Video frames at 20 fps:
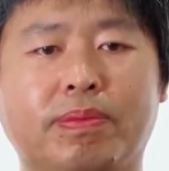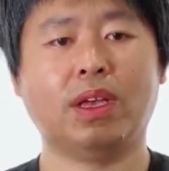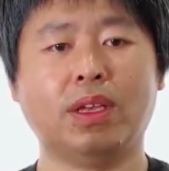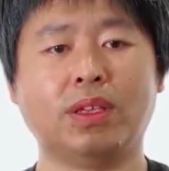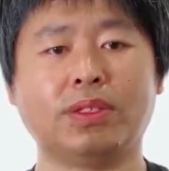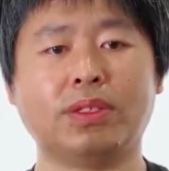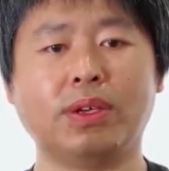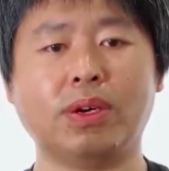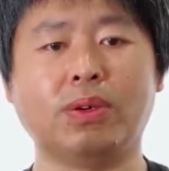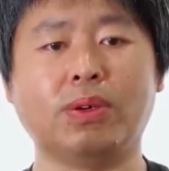
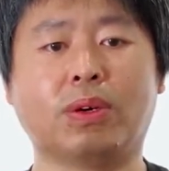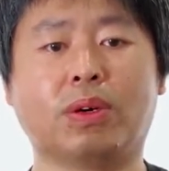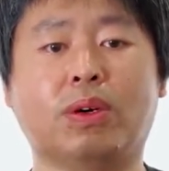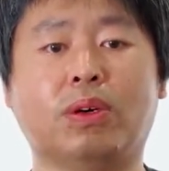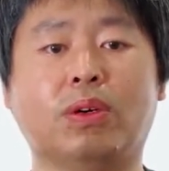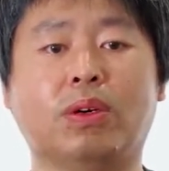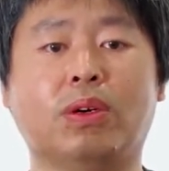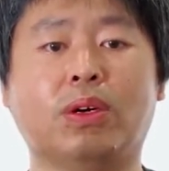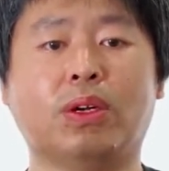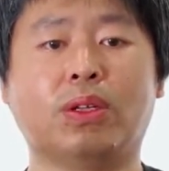So,
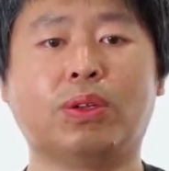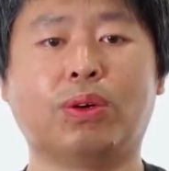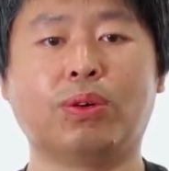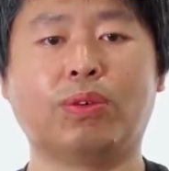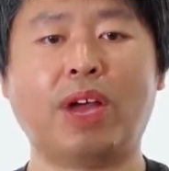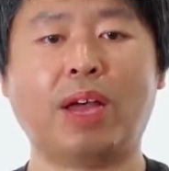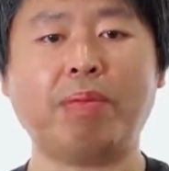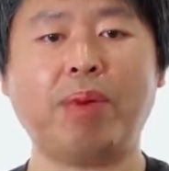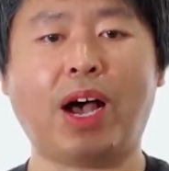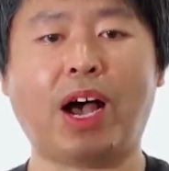to
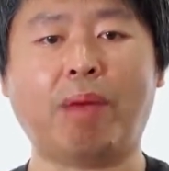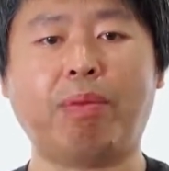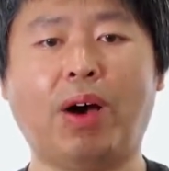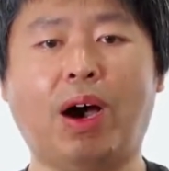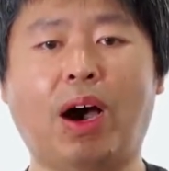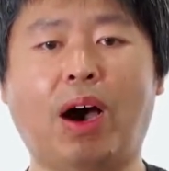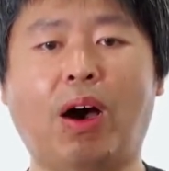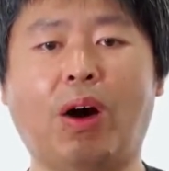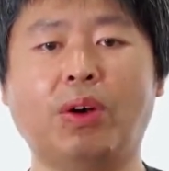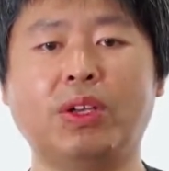wrap up
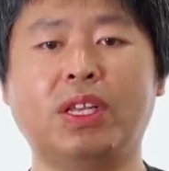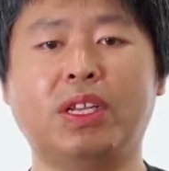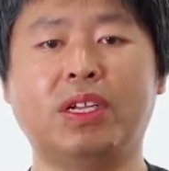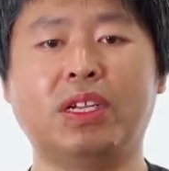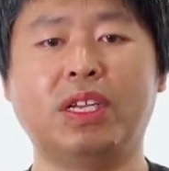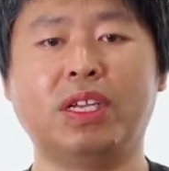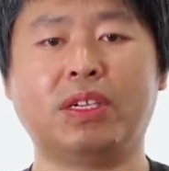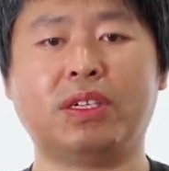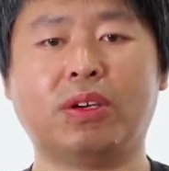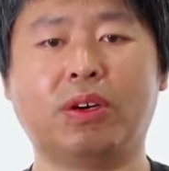our
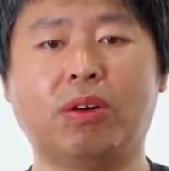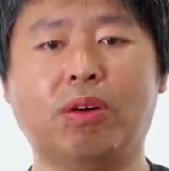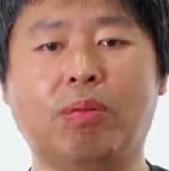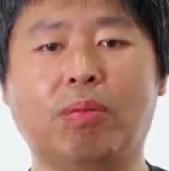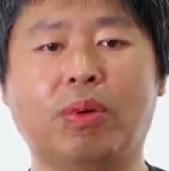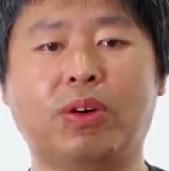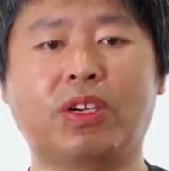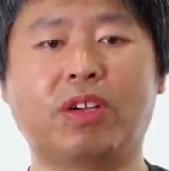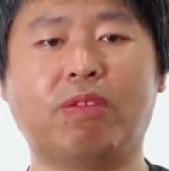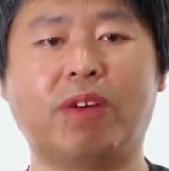initial
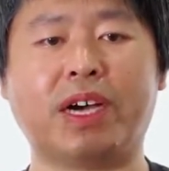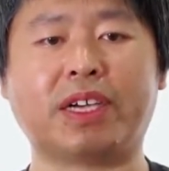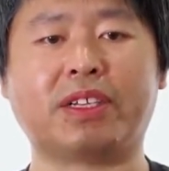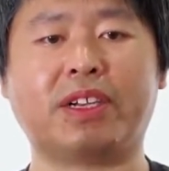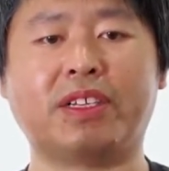motion vector